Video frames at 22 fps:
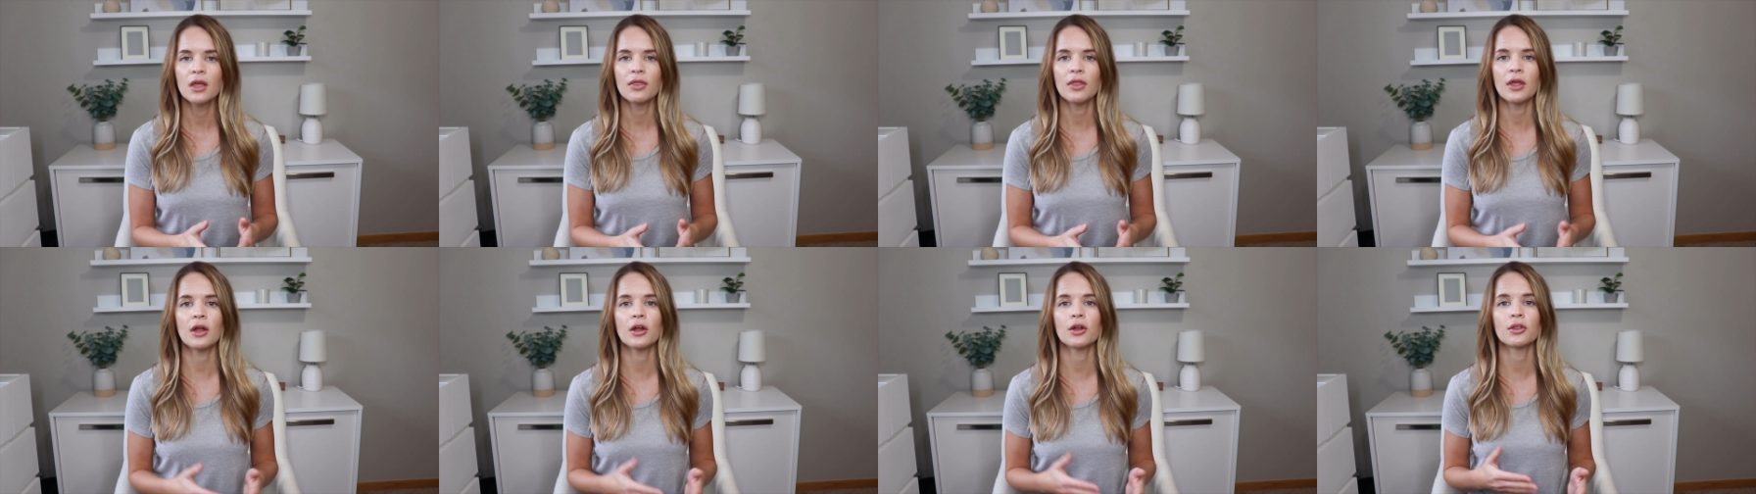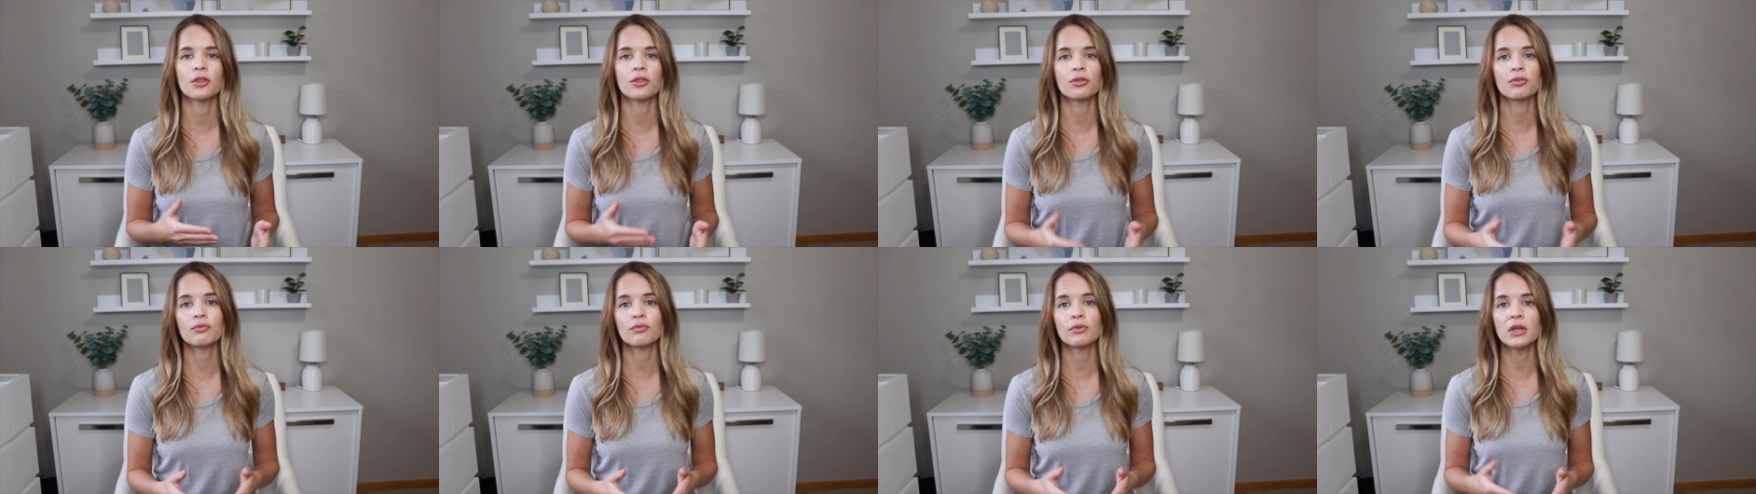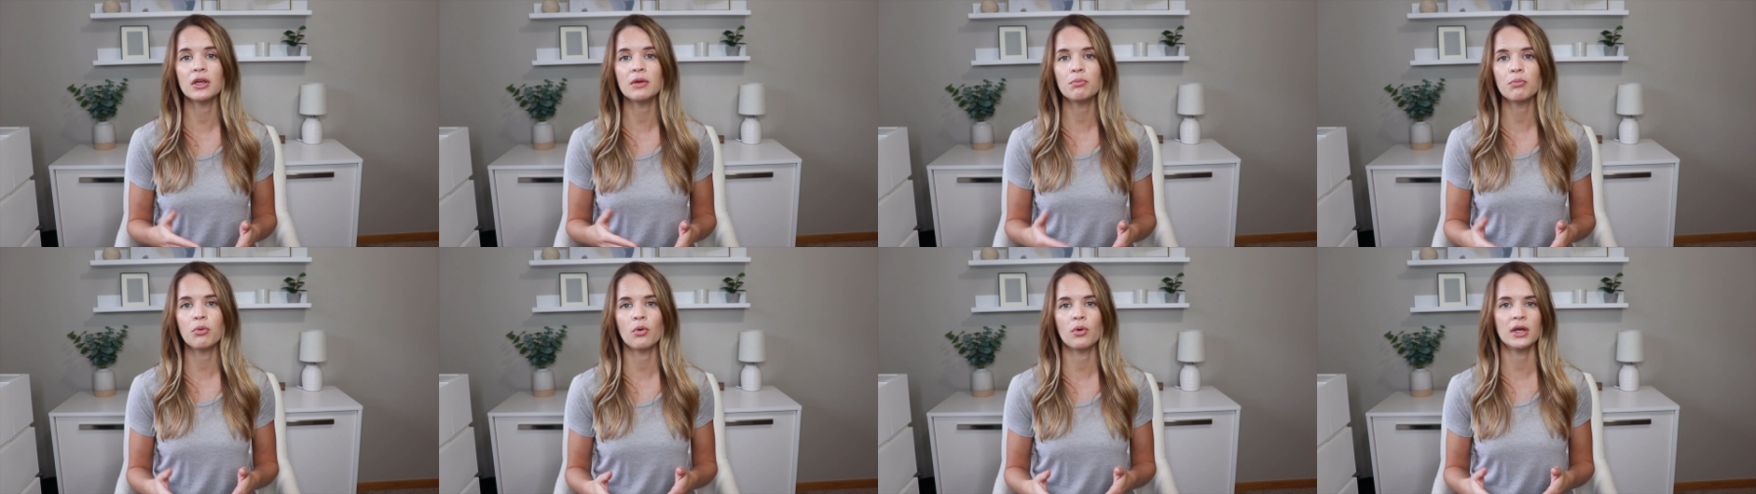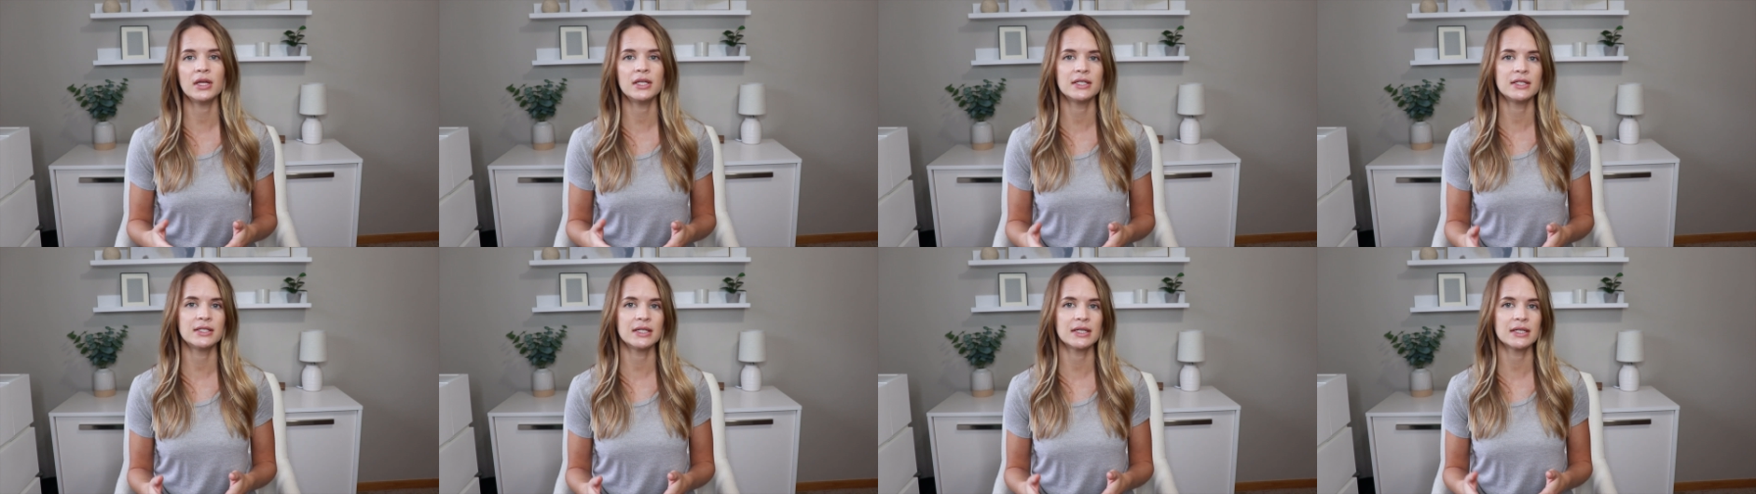they are
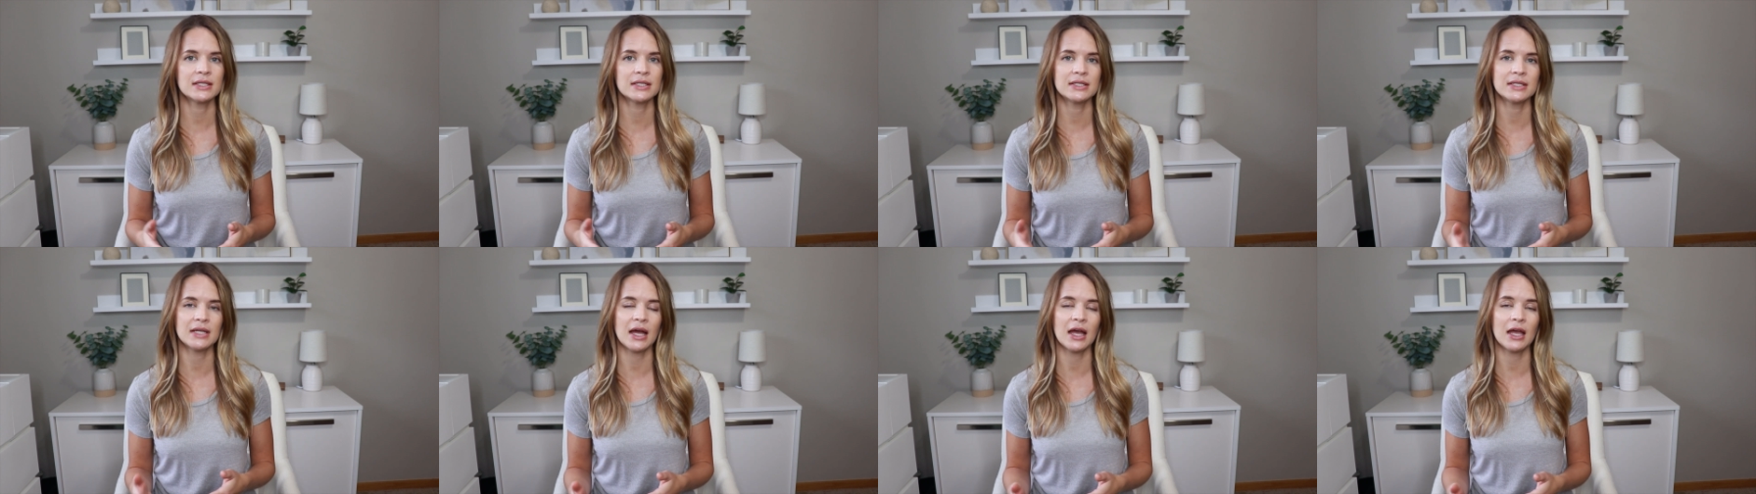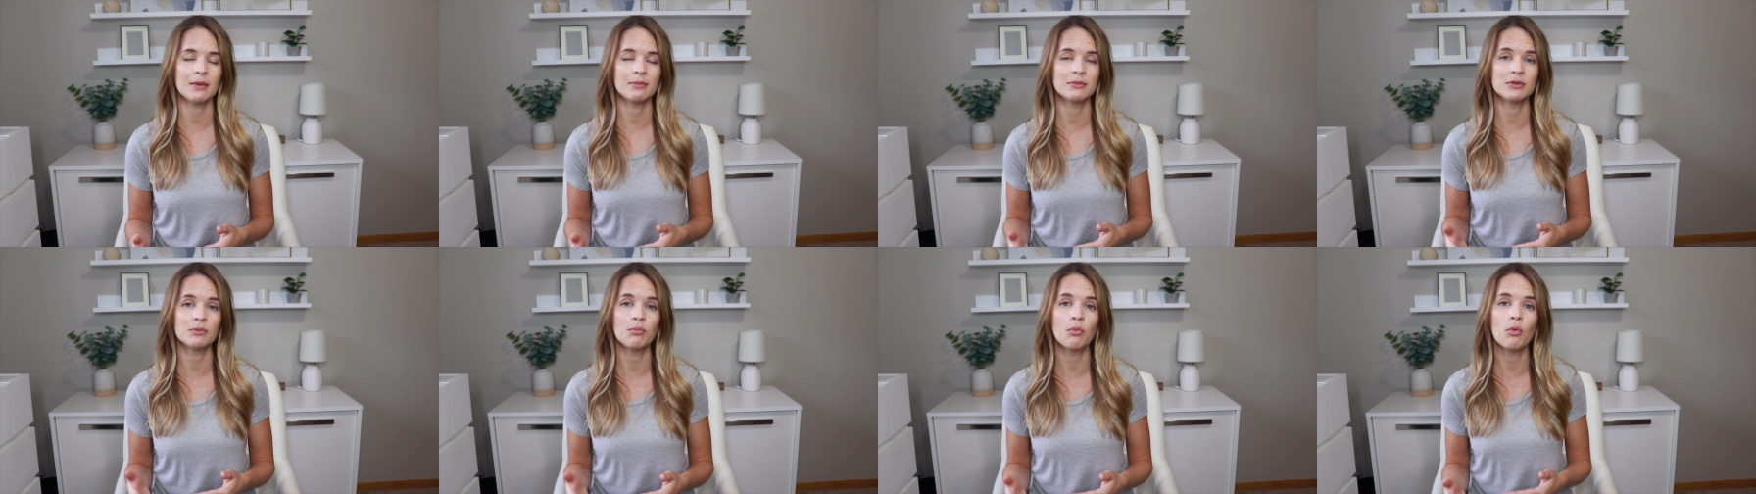3.6 times